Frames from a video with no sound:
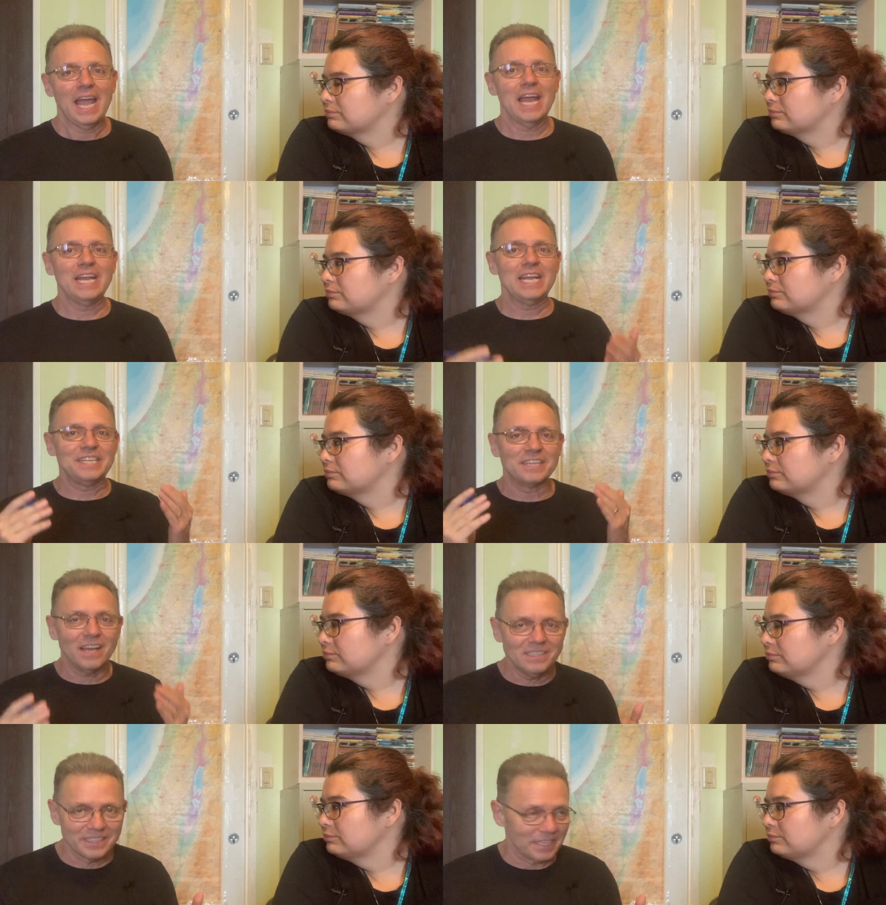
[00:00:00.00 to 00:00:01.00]
Speaker 1: and he
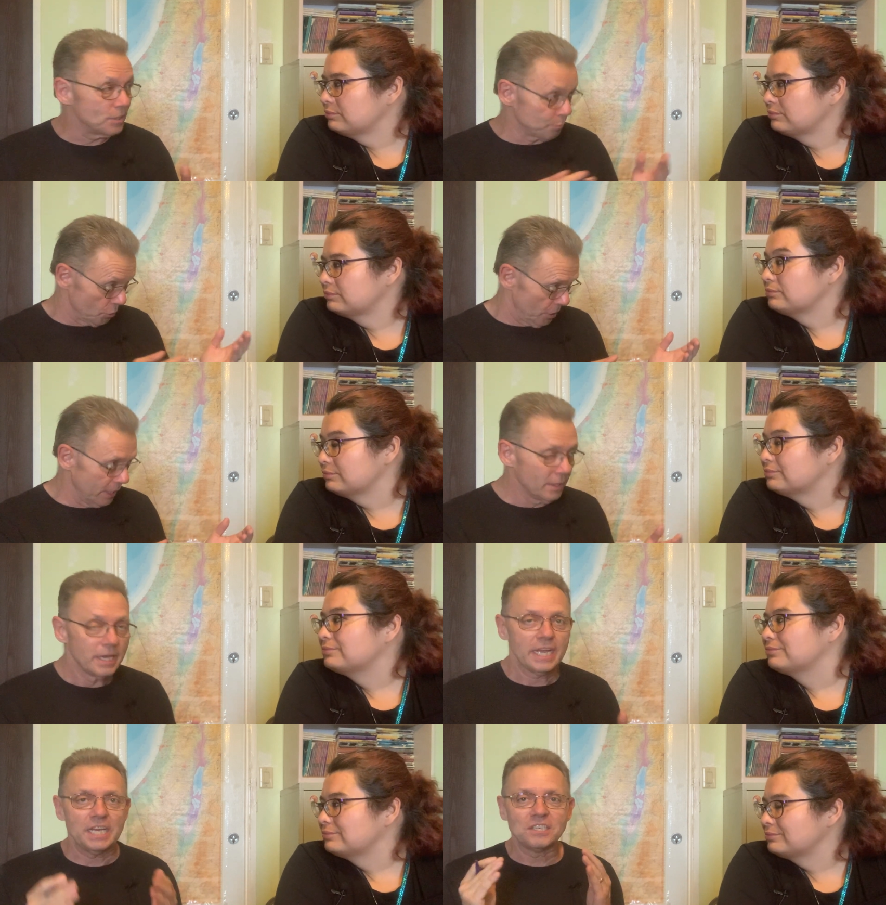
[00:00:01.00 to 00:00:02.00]
does this pruning,
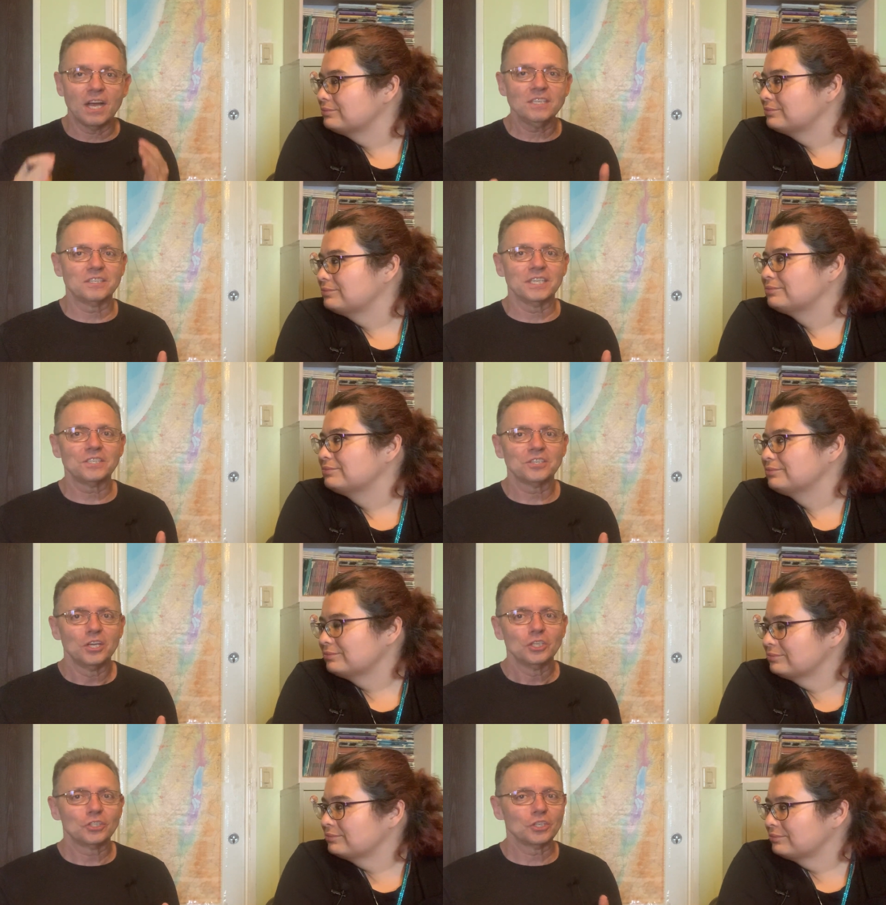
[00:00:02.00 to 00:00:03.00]
he does this
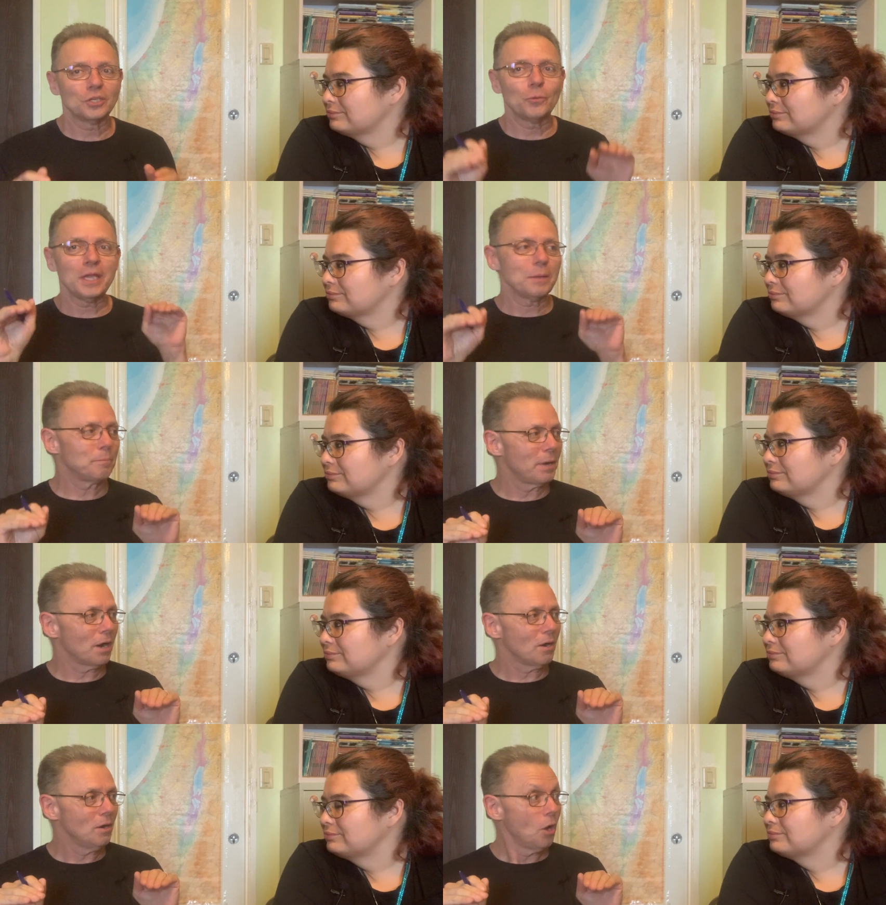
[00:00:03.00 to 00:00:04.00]
so that we can
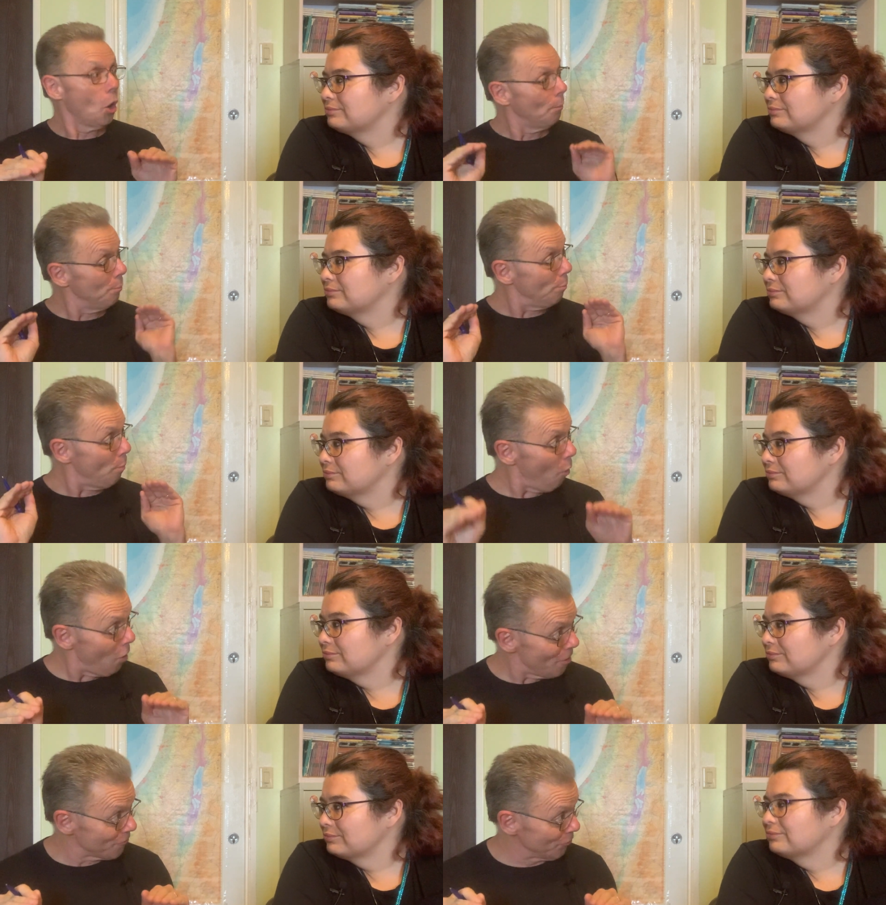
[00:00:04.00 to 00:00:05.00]
bear
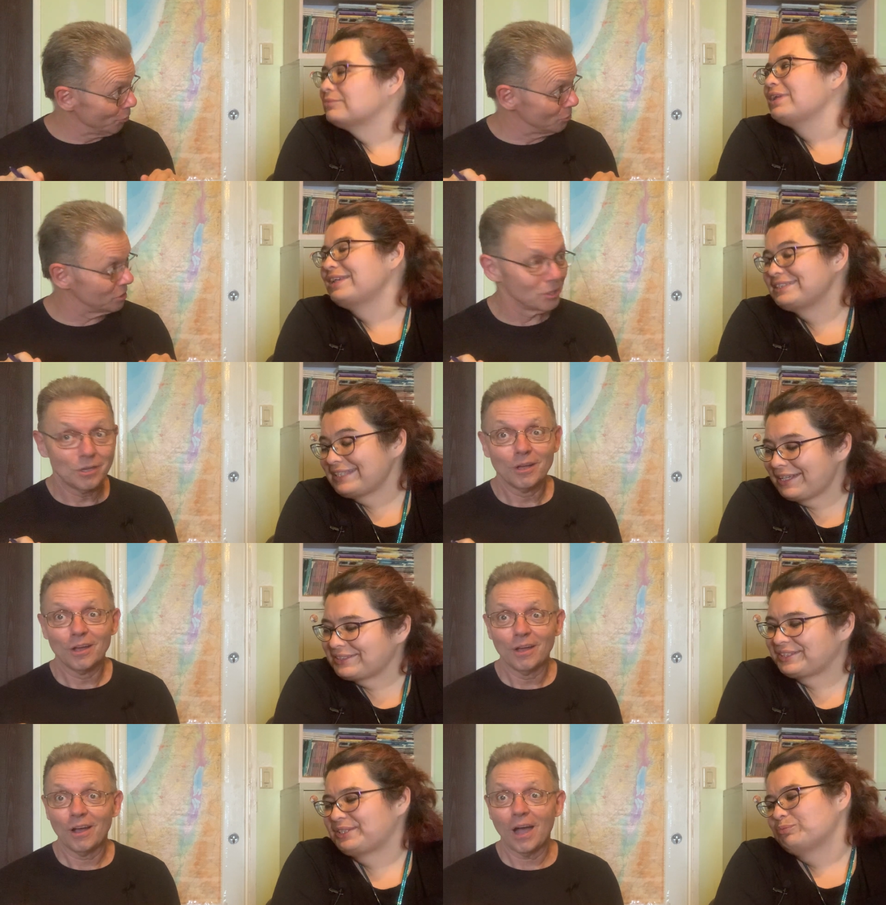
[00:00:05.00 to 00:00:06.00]
more fruit.
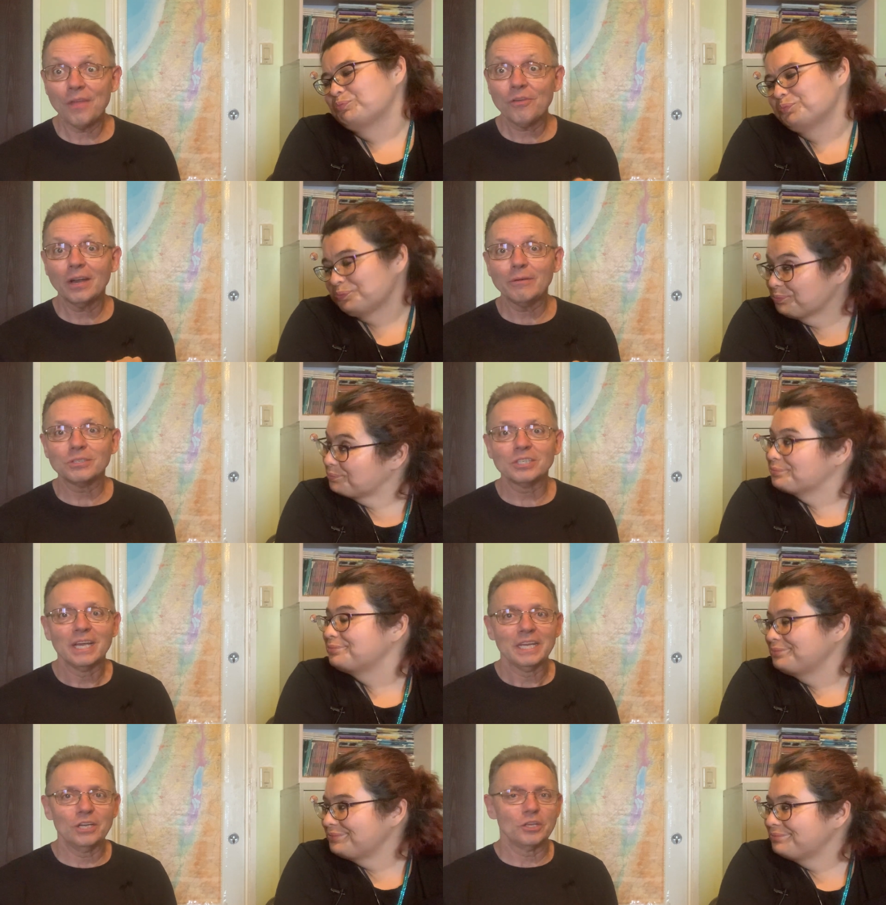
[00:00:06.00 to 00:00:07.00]
Exactly. I thought he was,
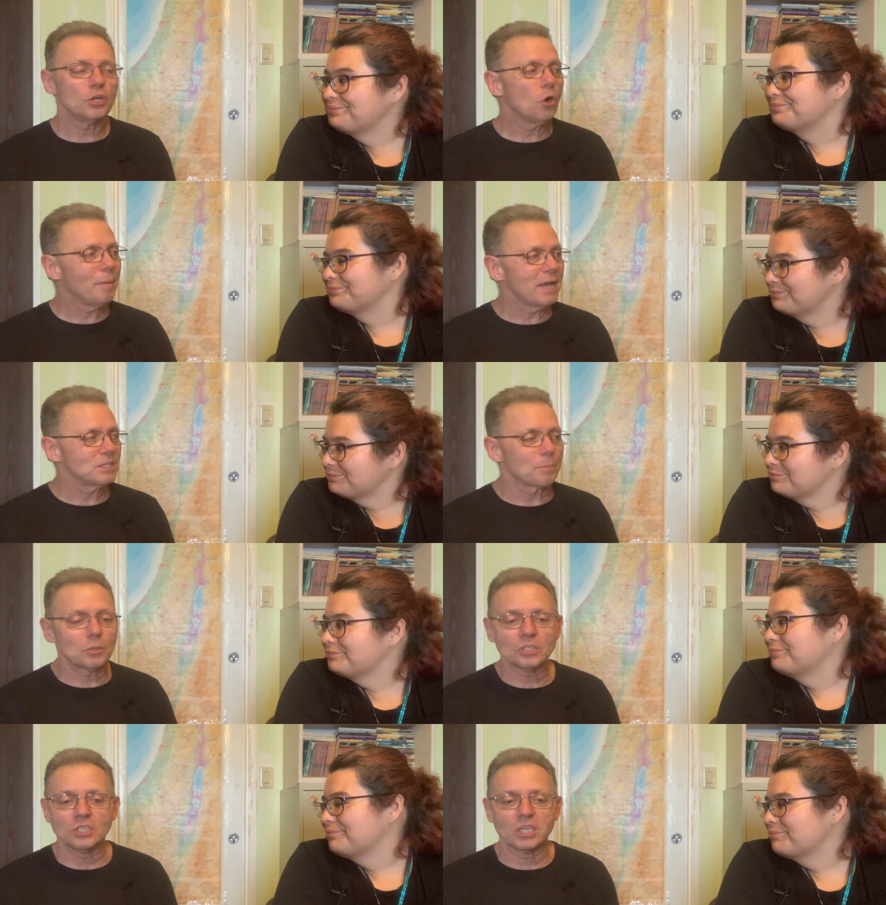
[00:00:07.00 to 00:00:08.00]
you know, you go by a
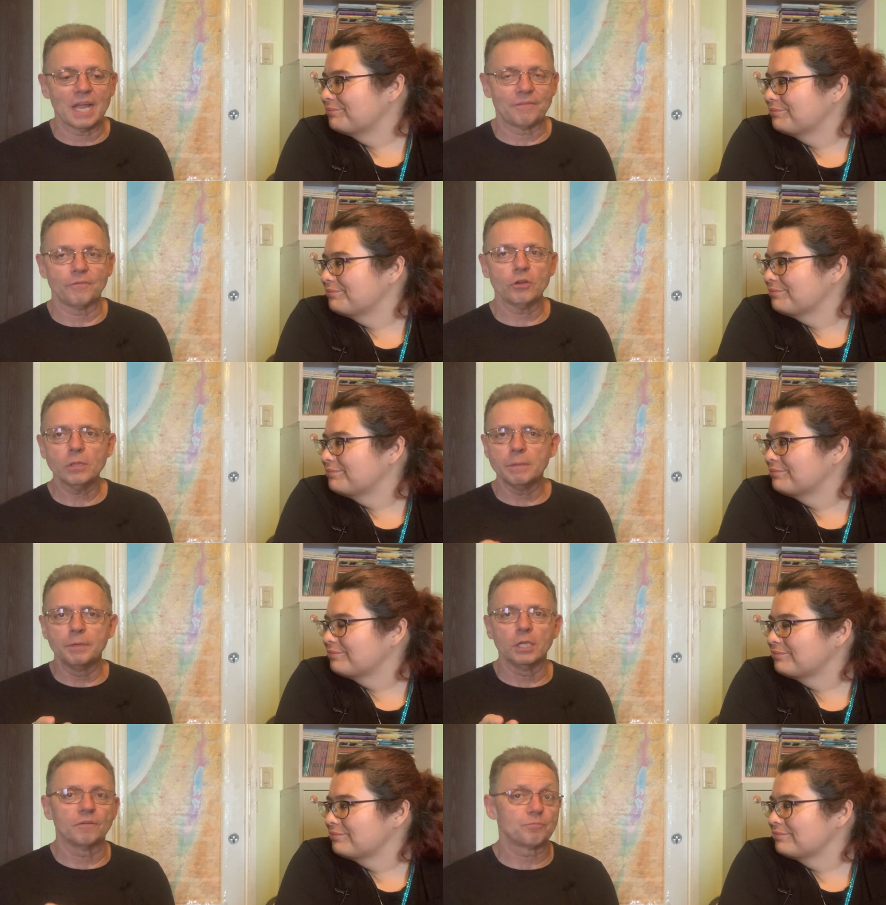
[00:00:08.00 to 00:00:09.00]
person's life. If you're in the
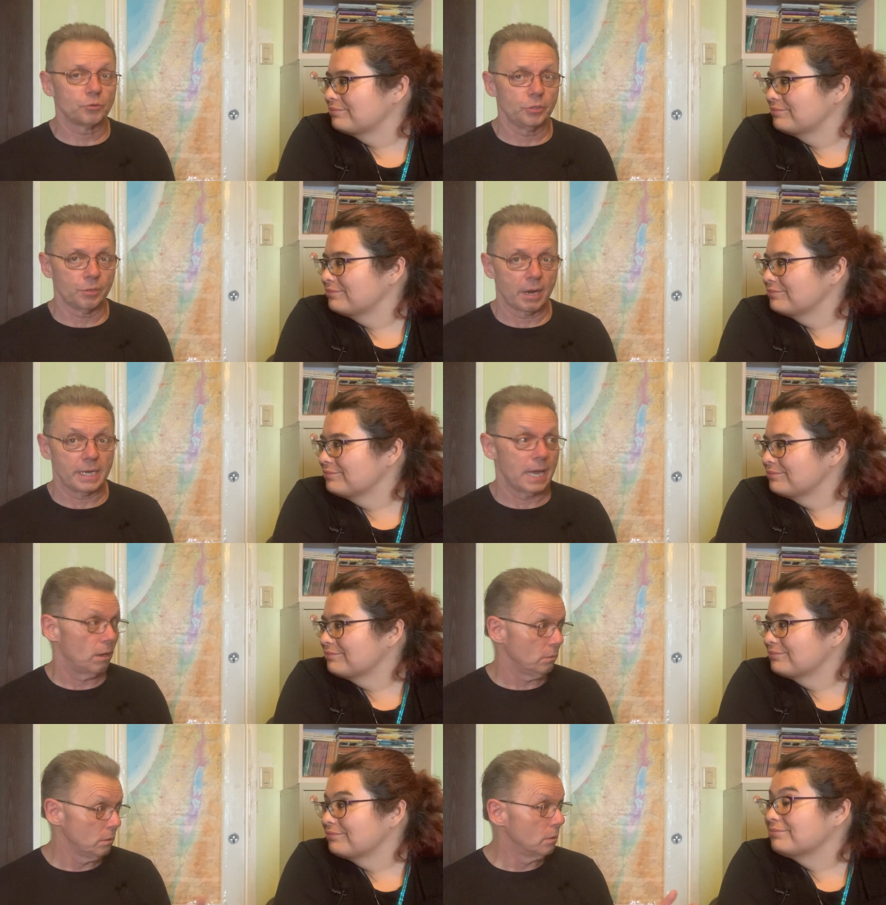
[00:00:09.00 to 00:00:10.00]
middle of pruning right
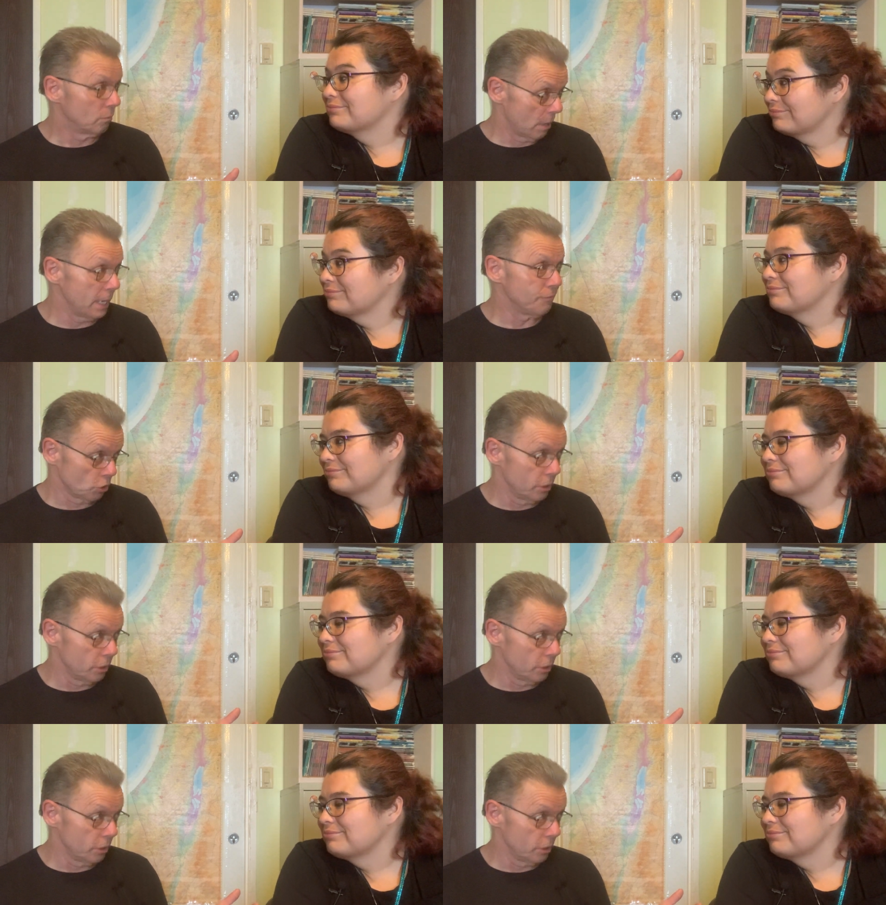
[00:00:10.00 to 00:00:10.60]
now, right? If you're